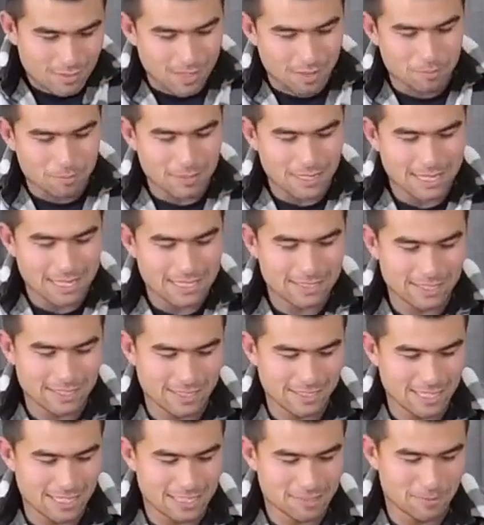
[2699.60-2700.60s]
I'm glad you
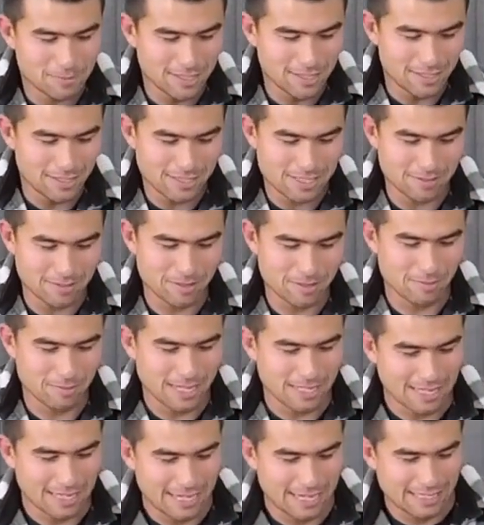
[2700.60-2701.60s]
didn't ask me to do something with my
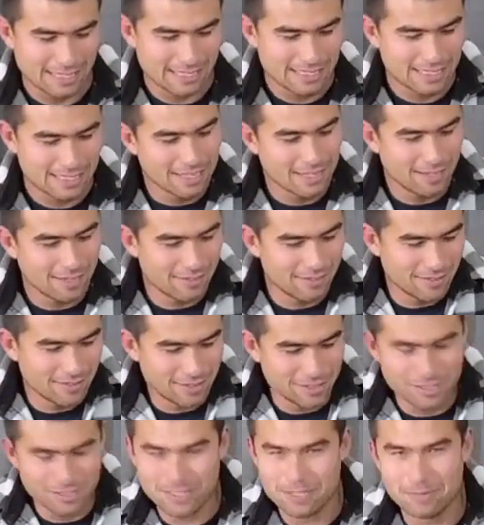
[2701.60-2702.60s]
legs. I haven't
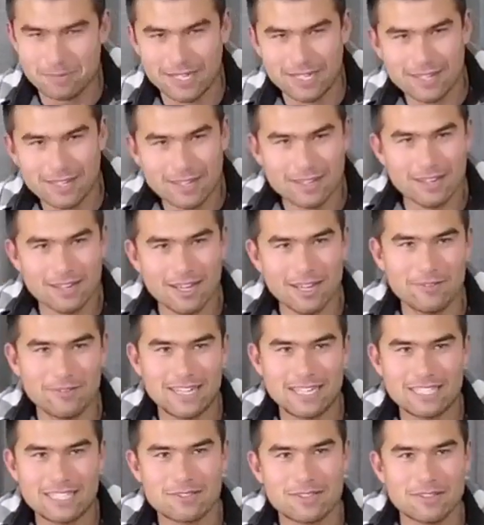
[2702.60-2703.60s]
used them in 9
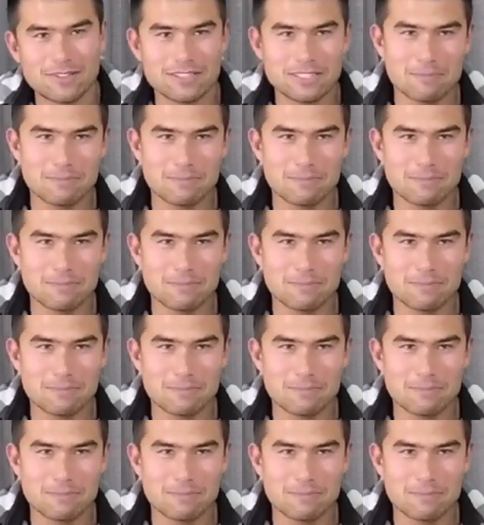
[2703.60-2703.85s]
weeks with all this